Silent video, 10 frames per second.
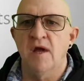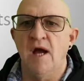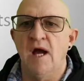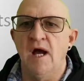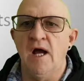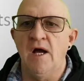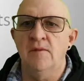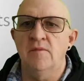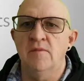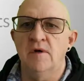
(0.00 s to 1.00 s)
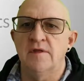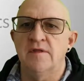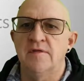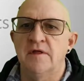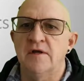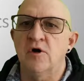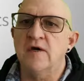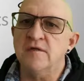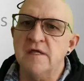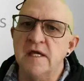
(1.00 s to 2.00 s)
that are
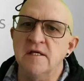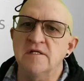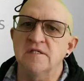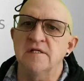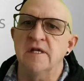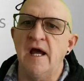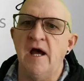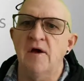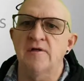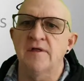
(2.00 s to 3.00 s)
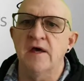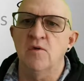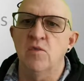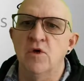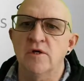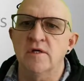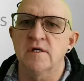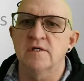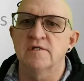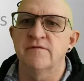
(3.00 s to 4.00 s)
in the inks and how they work
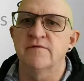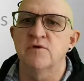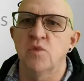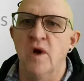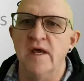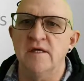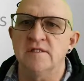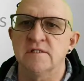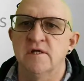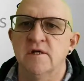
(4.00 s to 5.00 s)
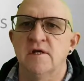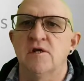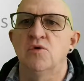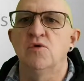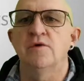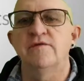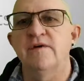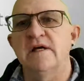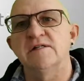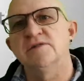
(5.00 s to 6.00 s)
in different ways in order for
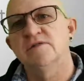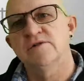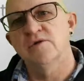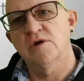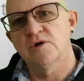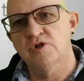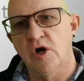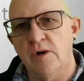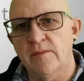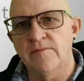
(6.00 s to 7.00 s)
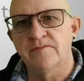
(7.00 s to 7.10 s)
us to do a good job.